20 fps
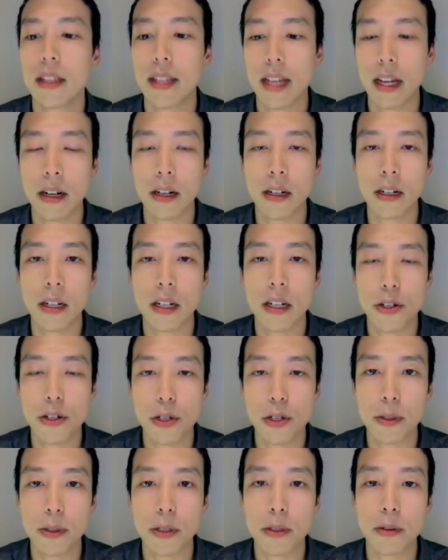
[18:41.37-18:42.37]
that are
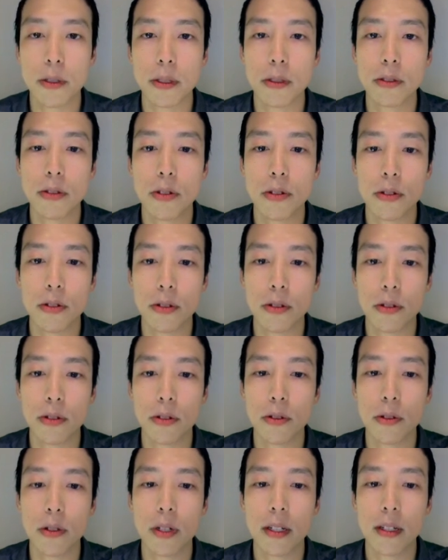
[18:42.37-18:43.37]
attributable
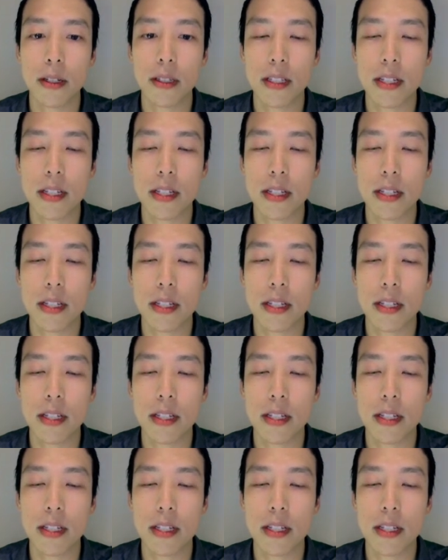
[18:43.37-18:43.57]
to